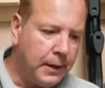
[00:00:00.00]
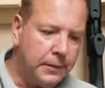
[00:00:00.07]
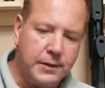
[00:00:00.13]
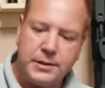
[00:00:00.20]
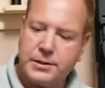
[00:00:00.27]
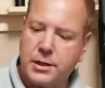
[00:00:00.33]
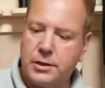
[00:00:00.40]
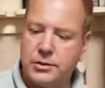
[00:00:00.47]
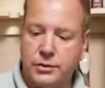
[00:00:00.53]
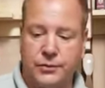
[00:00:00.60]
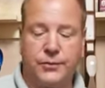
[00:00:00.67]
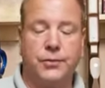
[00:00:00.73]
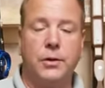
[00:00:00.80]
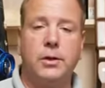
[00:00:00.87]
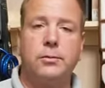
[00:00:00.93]
These guns are
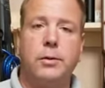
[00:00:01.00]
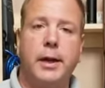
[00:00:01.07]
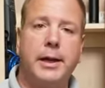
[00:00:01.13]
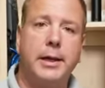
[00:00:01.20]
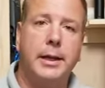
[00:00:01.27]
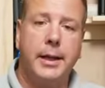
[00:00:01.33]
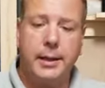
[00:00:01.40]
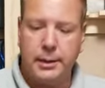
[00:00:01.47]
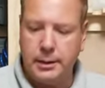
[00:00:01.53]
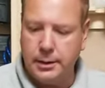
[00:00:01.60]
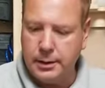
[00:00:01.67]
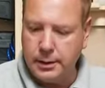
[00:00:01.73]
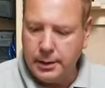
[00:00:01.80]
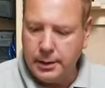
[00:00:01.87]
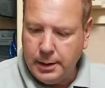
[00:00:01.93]
fully regulated,
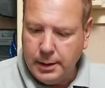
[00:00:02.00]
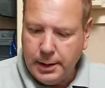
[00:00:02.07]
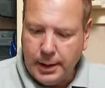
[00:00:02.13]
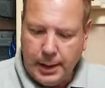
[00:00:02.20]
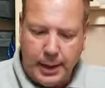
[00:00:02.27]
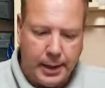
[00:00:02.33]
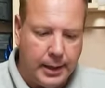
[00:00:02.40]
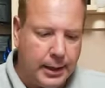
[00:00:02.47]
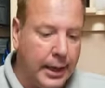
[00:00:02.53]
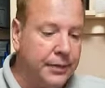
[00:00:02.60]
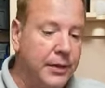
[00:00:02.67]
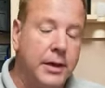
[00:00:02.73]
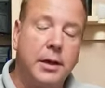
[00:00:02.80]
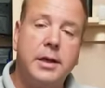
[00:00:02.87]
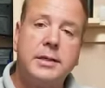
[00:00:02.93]

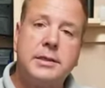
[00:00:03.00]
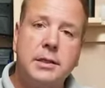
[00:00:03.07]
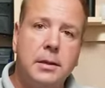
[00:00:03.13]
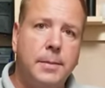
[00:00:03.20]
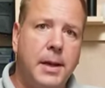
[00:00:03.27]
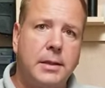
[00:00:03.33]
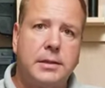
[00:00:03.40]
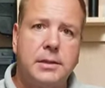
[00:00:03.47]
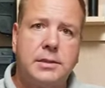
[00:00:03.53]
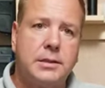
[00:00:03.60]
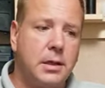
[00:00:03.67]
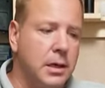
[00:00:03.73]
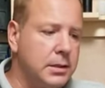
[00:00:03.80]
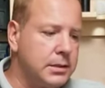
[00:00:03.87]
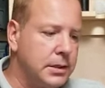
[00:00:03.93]
and the nice thing about these
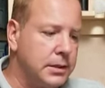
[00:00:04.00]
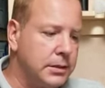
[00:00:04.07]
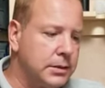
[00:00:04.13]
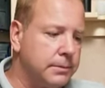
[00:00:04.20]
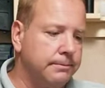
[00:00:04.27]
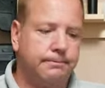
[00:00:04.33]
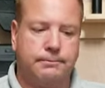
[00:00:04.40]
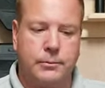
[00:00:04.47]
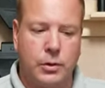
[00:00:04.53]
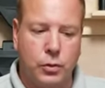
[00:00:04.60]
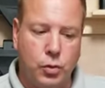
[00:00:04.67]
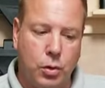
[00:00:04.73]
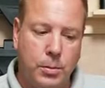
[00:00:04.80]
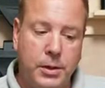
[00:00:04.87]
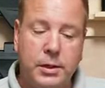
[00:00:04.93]
guns is
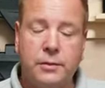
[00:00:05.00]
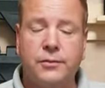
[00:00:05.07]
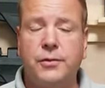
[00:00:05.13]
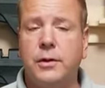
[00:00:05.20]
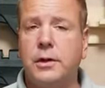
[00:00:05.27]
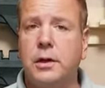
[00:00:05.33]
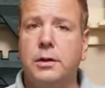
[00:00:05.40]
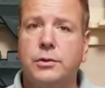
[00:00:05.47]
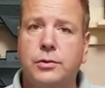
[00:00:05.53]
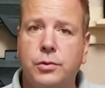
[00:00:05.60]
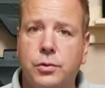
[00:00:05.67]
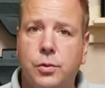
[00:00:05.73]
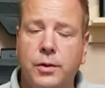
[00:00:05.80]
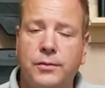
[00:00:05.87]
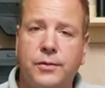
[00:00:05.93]
normally you can fill a gun at
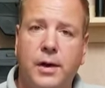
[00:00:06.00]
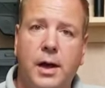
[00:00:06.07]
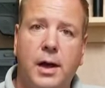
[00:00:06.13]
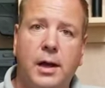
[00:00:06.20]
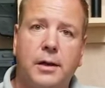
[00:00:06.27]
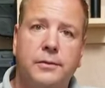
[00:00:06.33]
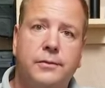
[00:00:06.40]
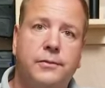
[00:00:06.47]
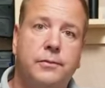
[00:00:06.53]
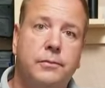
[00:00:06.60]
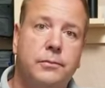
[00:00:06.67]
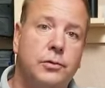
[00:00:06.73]
225,